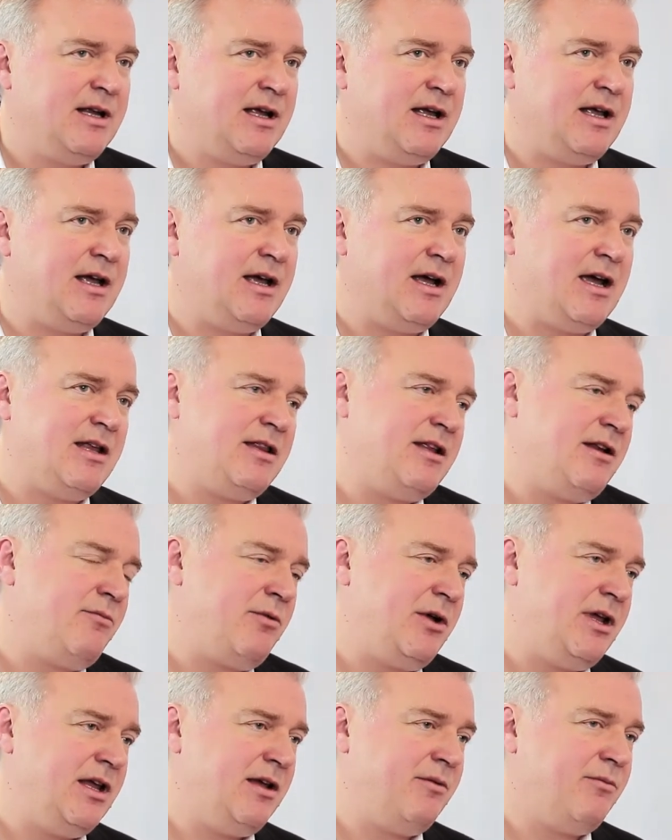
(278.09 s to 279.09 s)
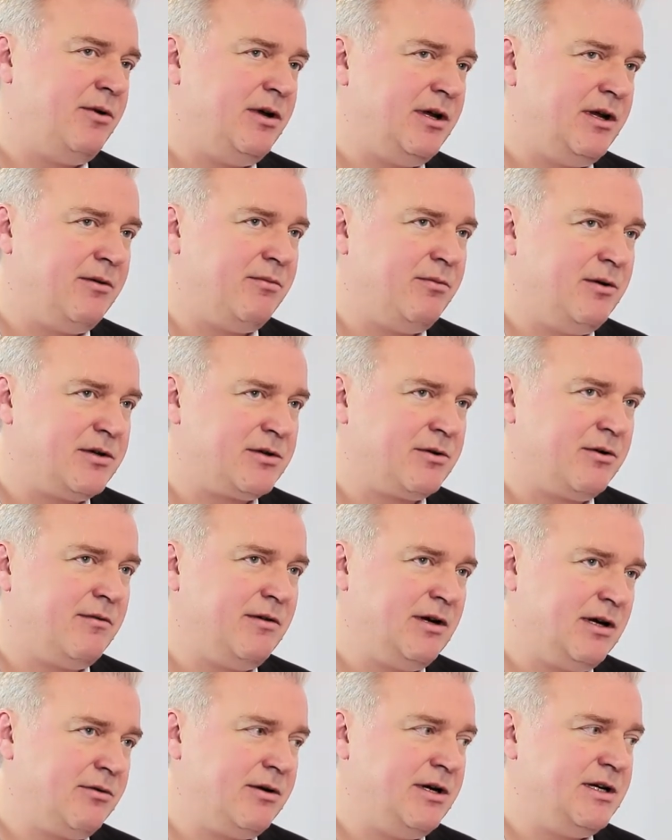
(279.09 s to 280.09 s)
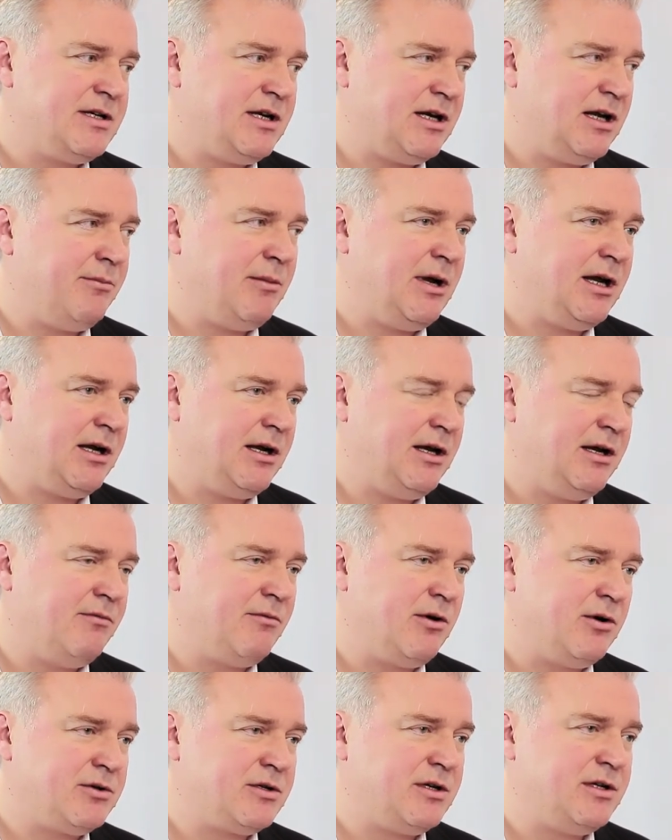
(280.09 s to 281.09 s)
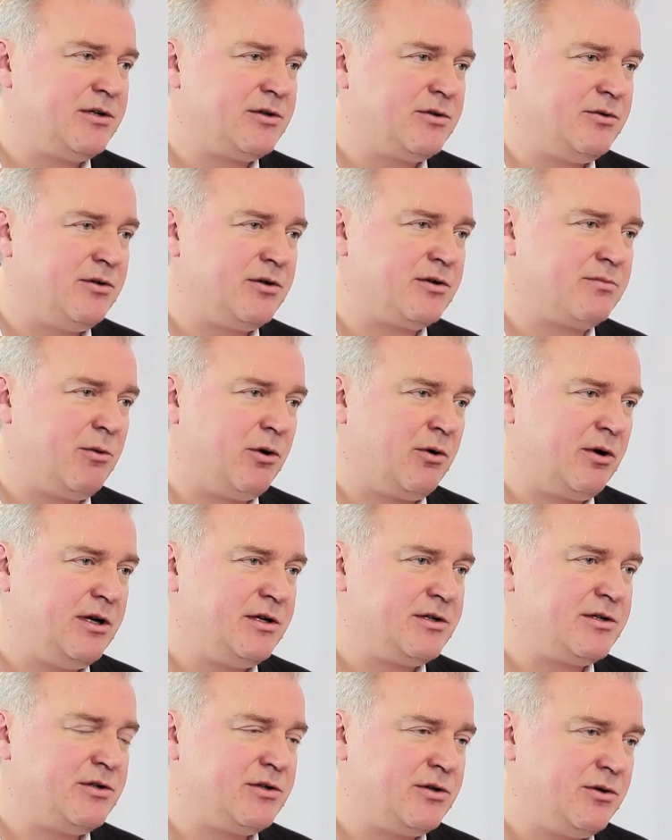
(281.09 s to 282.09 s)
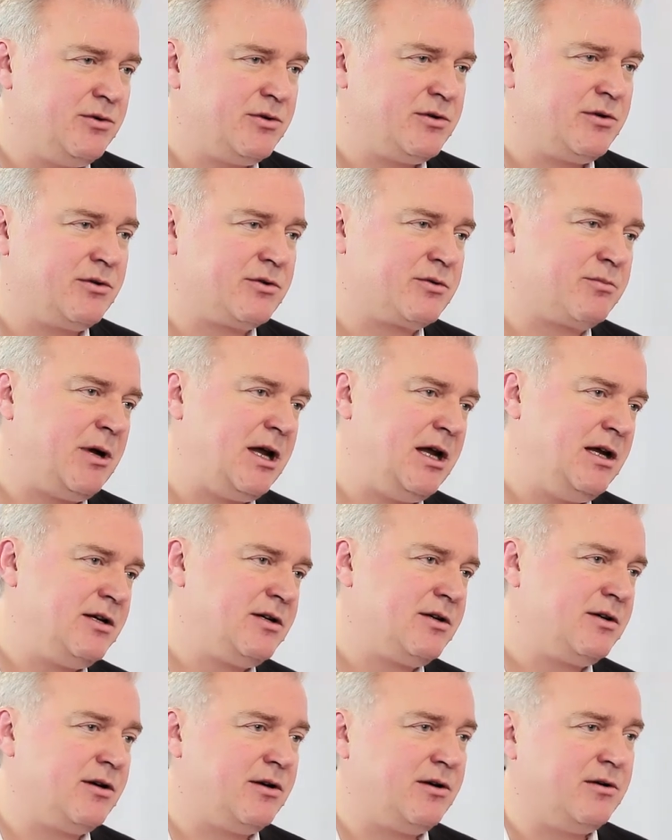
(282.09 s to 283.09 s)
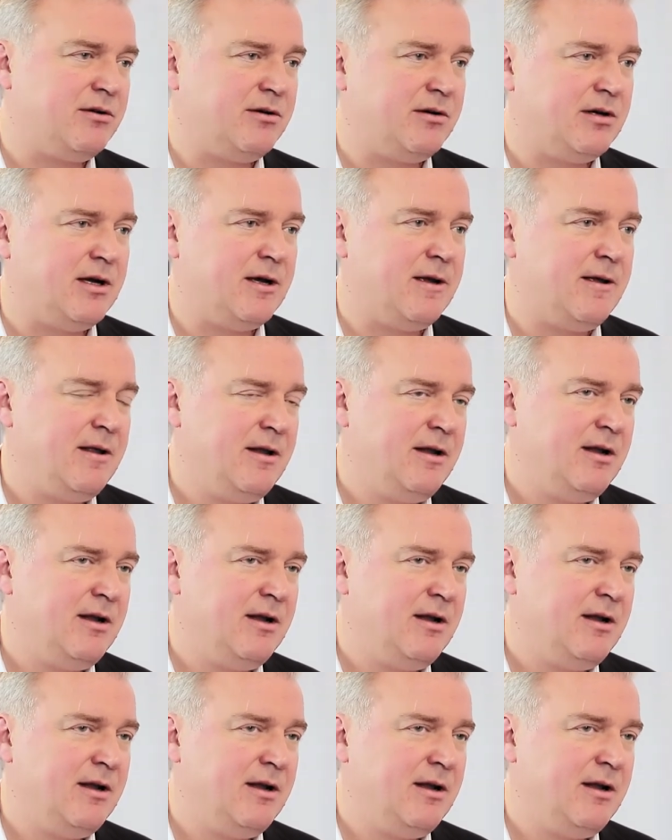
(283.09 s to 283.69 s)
And then we're sort of increasingly making inroads into the smaller institutional space, you know,